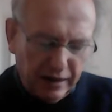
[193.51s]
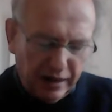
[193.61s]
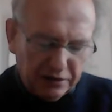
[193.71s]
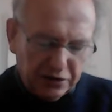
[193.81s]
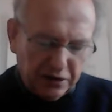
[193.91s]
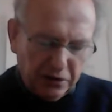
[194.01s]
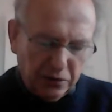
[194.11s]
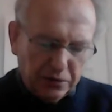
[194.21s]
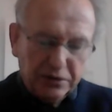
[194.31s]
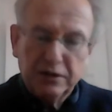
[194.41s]
and
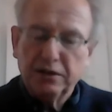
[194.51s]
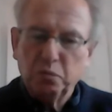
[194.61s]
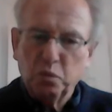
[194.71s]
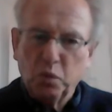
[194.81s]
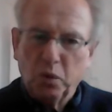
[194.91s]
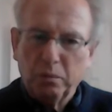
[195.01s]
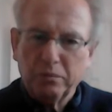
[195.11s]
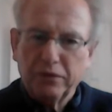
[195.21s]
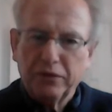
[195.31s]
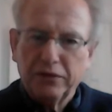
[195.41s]
security and
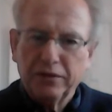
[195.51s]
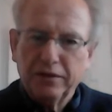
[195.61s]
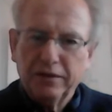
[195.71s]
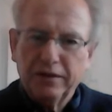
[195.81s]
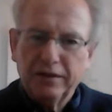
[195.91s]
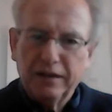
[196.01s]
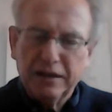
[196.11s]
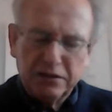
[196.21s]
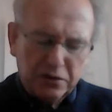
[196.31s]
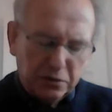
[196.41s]
warmth
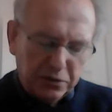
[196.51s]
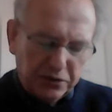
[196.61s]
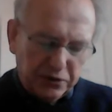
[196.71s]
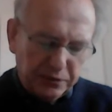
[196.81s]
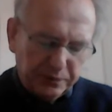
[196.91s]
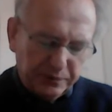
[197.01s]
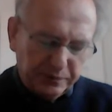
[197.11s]
is to us.